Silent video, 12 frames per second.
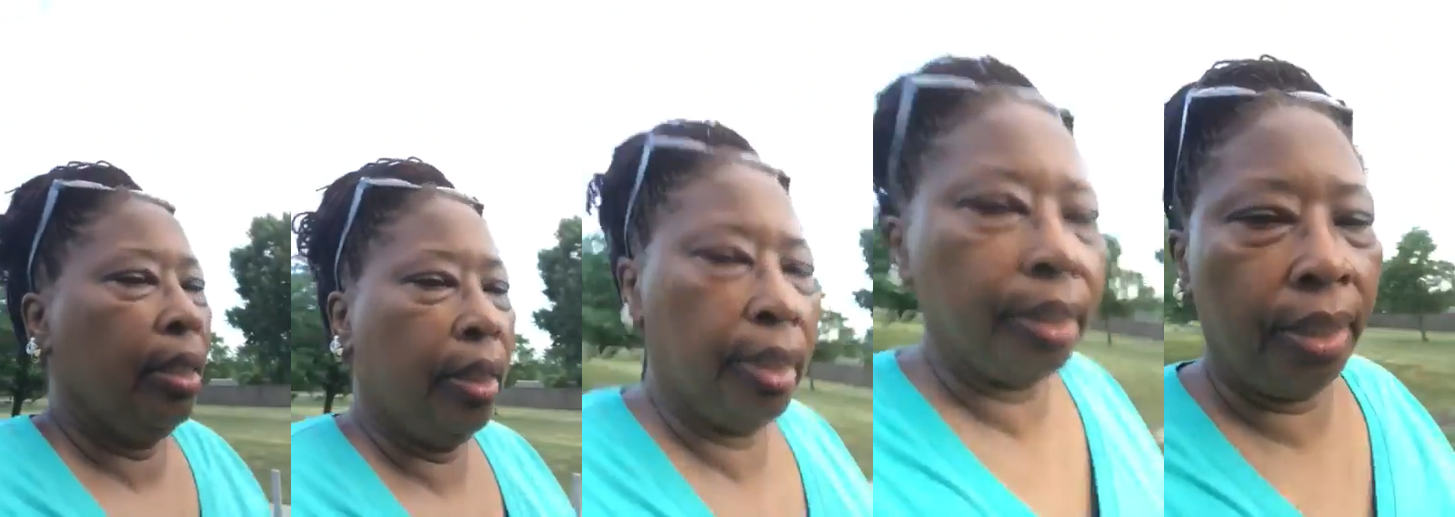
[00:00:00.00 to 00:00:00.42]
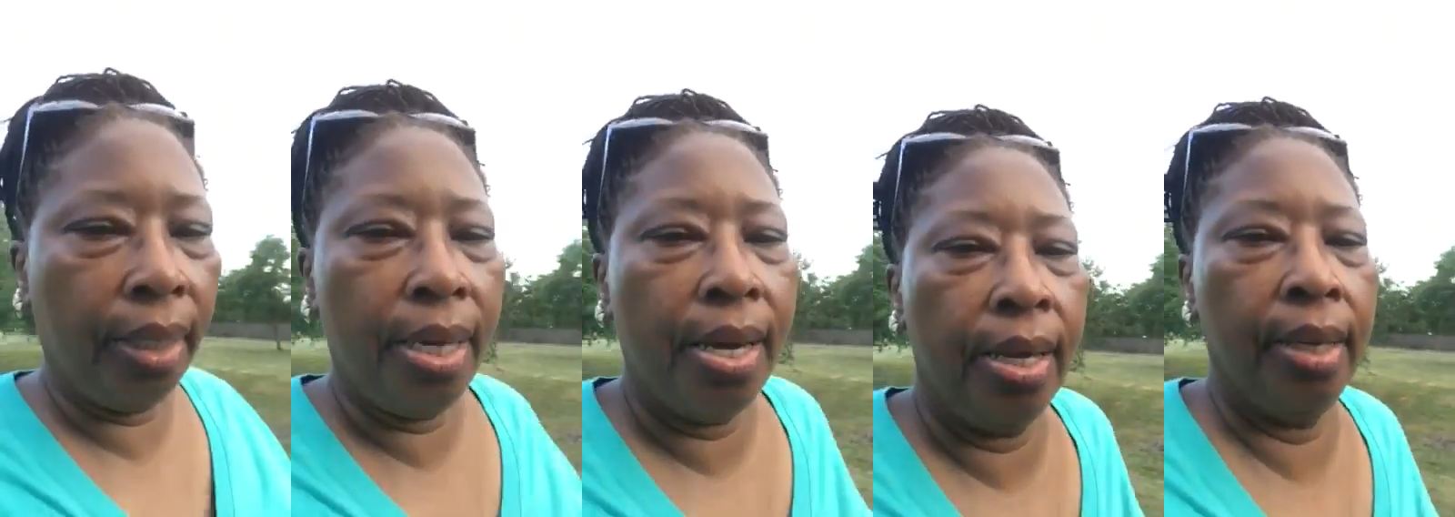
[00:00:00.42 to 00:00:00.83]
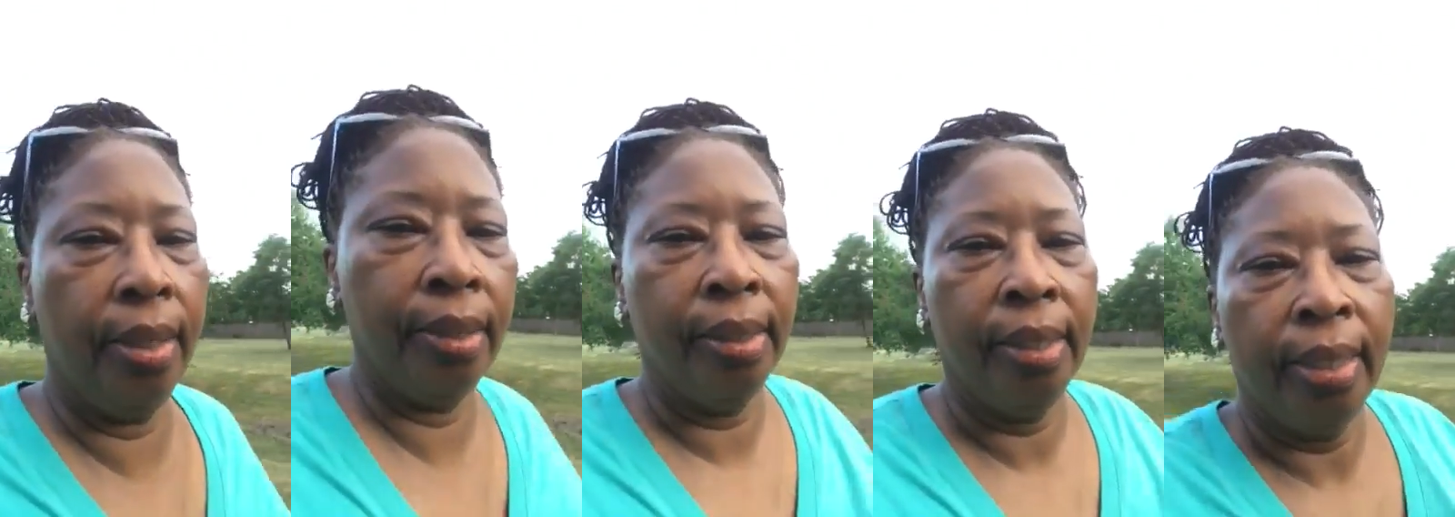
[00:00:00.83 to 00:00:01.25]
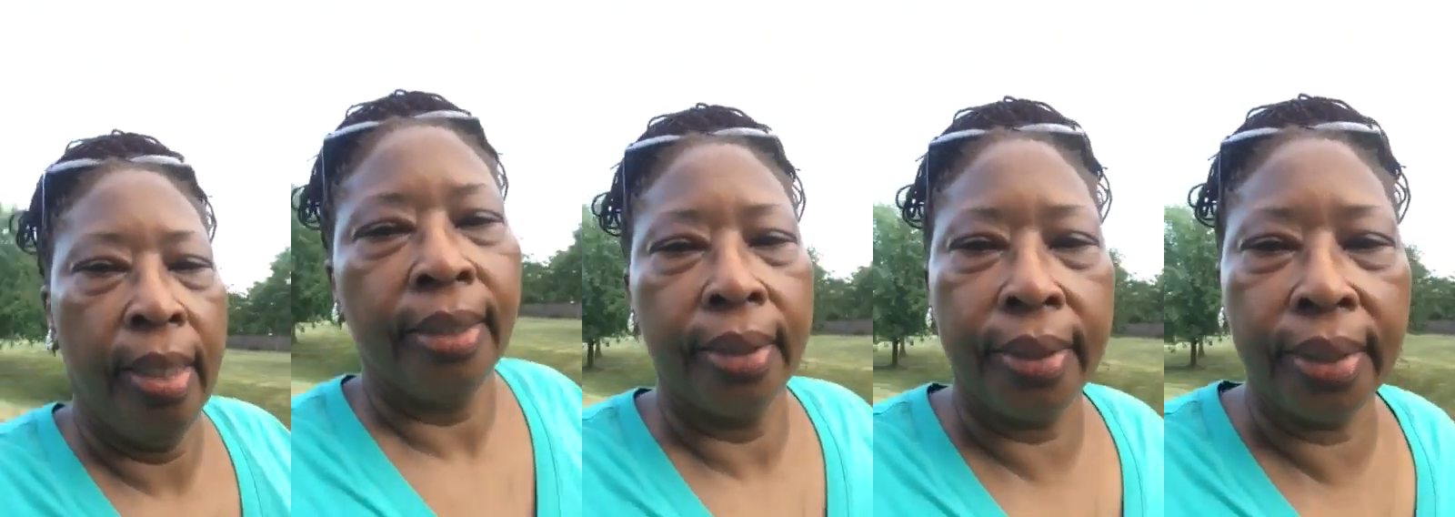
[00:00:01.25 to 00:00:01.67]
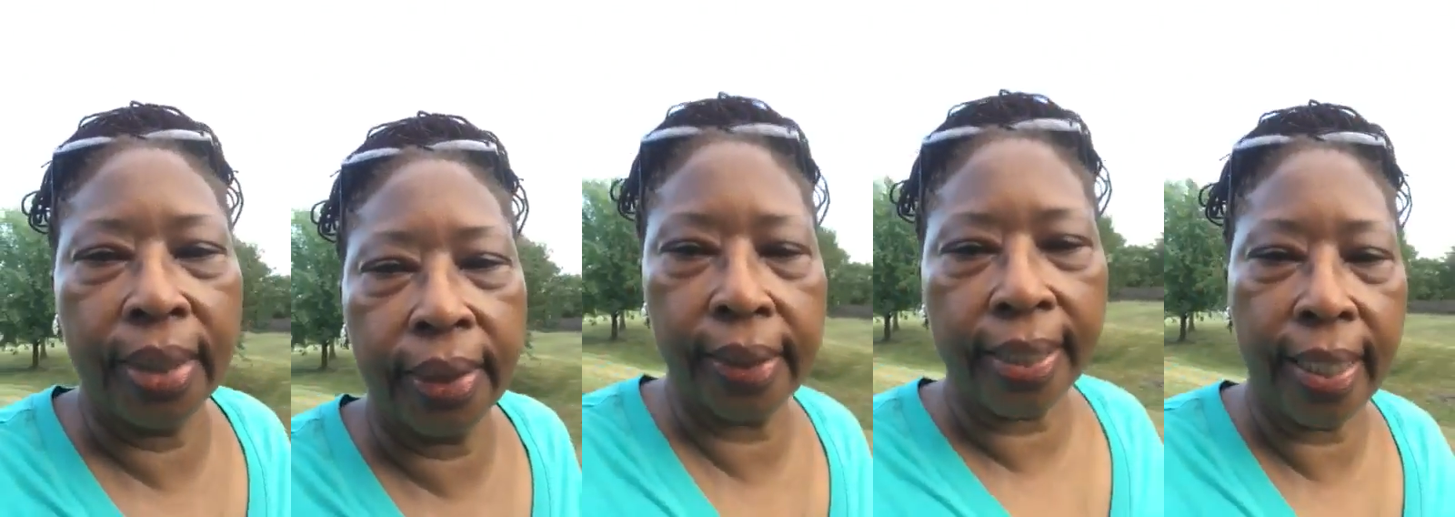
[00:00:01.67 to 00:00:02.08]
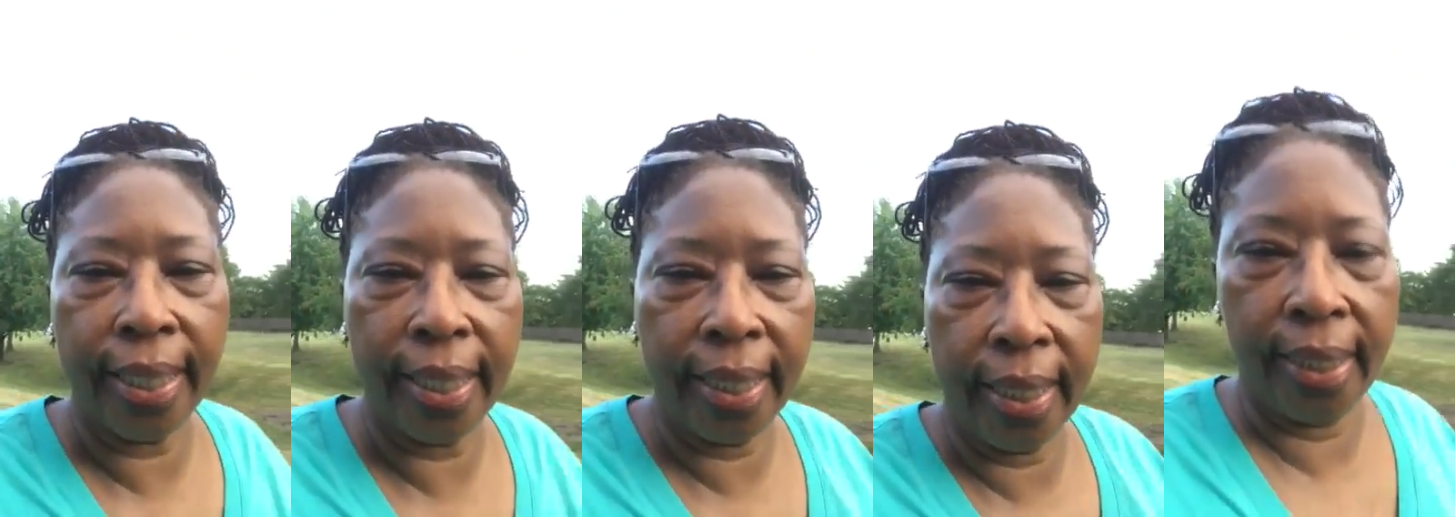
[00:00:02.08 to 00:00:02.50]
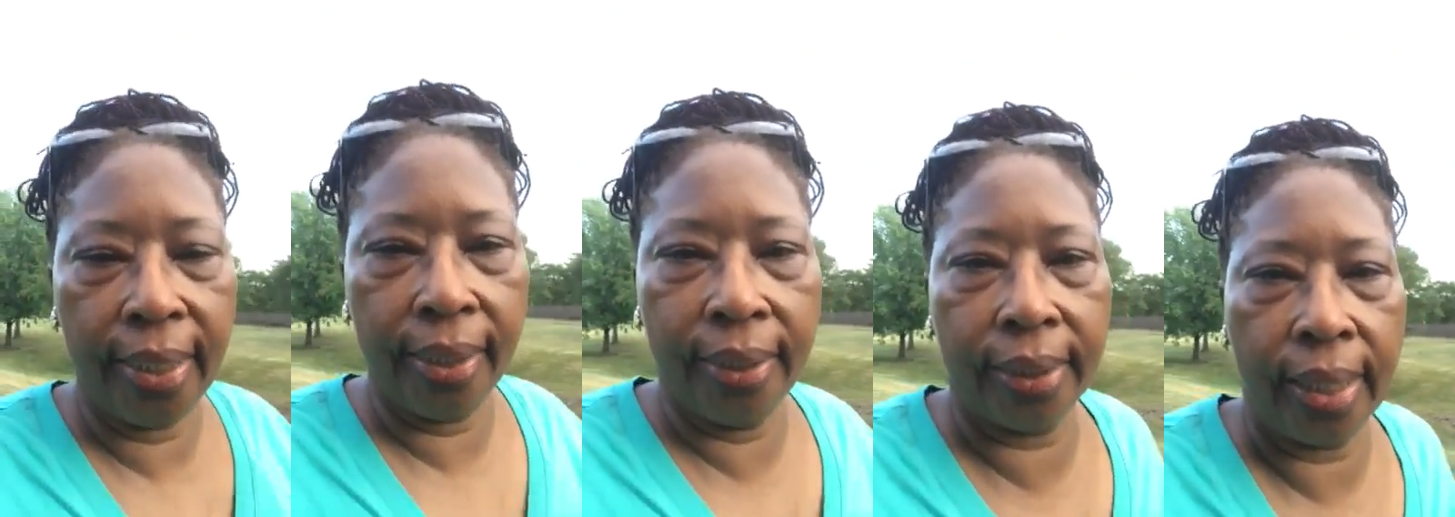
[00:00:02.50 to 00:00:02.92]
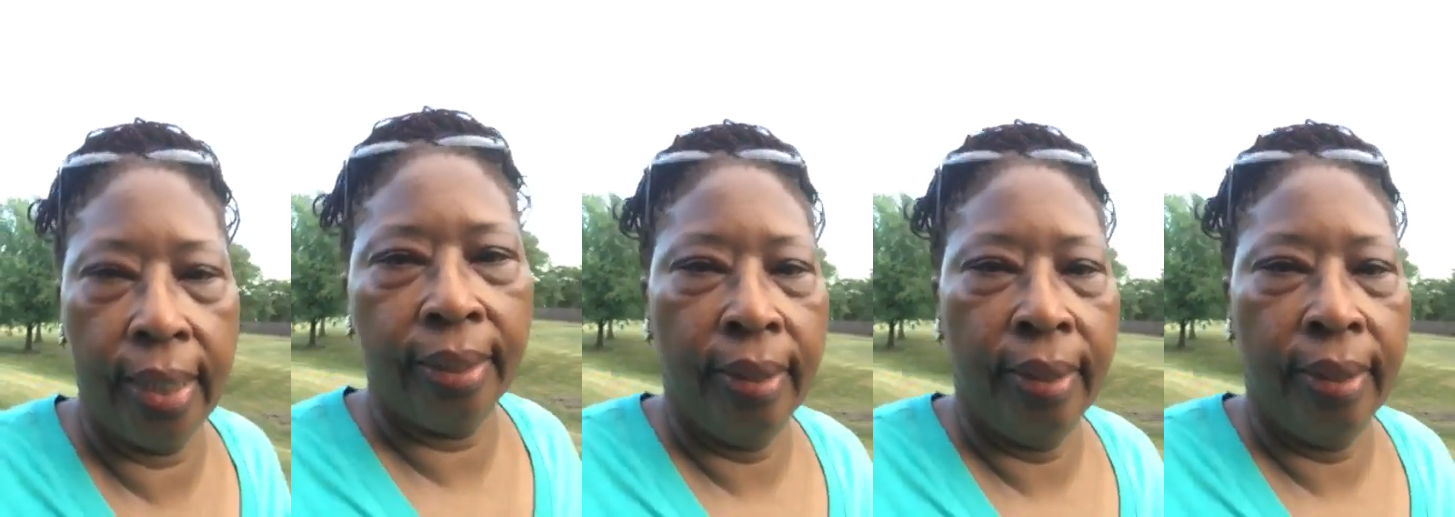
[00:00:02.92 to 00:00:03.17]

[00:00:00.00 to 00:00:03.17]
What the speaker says: Any dis-ease